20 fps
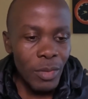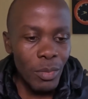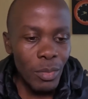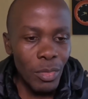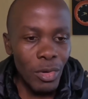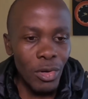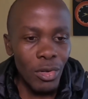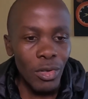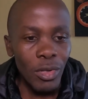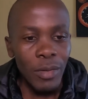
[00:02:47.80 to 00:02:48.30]

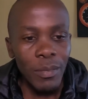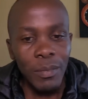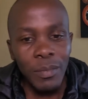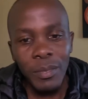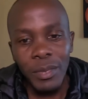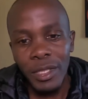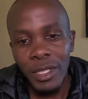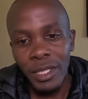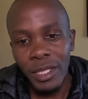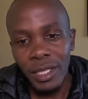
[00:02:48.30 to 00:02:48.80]
Molo
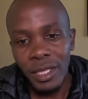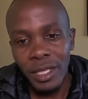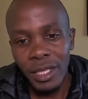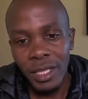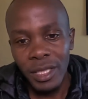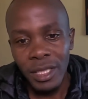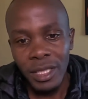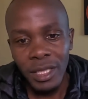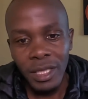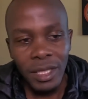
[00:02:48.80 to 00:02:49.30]
MP,
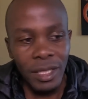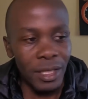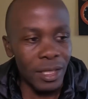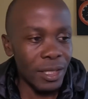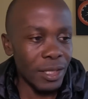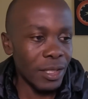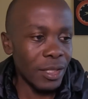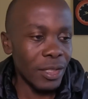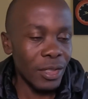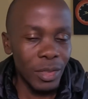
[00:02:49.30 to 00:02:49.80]

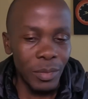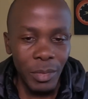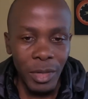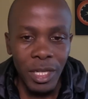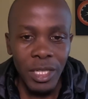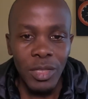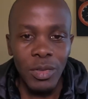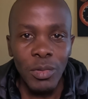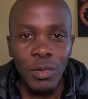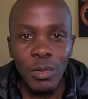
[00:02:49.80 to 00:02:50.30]

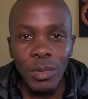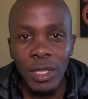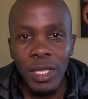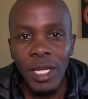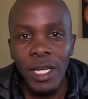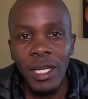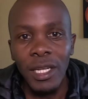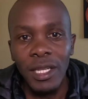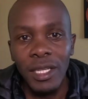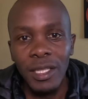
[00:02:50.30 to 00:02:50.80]
Kimani
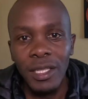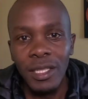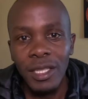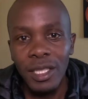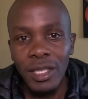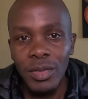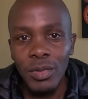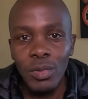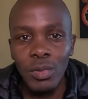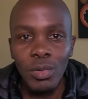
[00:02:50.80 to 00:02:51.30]
Kuria.
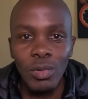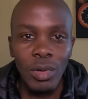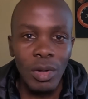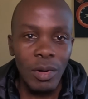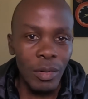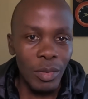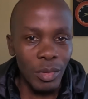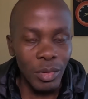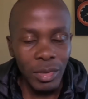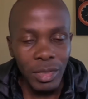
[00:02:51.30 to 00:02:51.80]
He should do
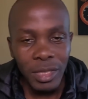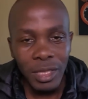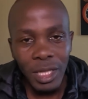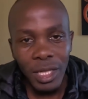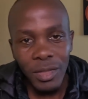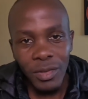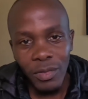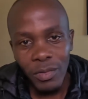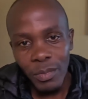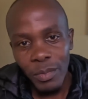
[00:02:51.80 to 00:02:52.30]
away with this
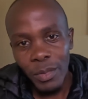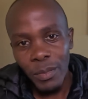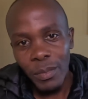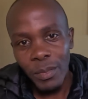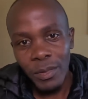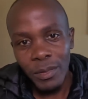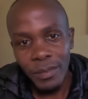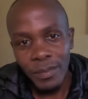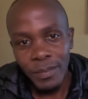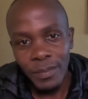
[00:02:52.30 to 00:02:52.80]
kind of
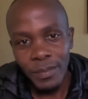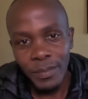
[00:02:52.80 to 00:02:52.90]
people.